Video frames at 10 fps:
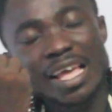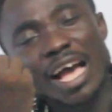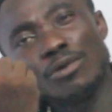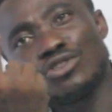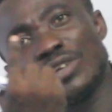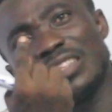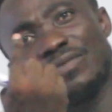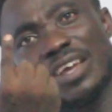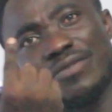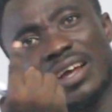I will treat
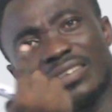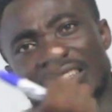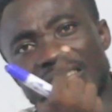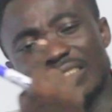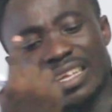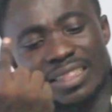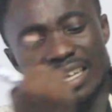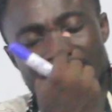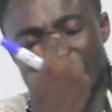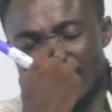variance and
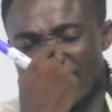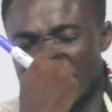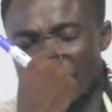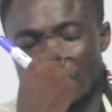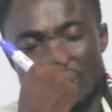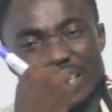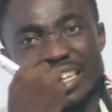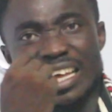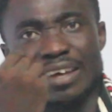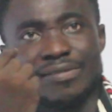standard deviation
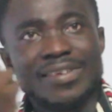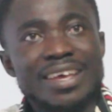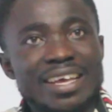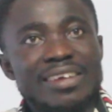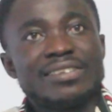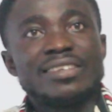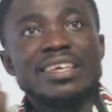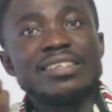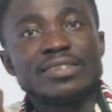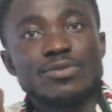together,
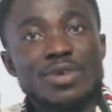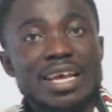since we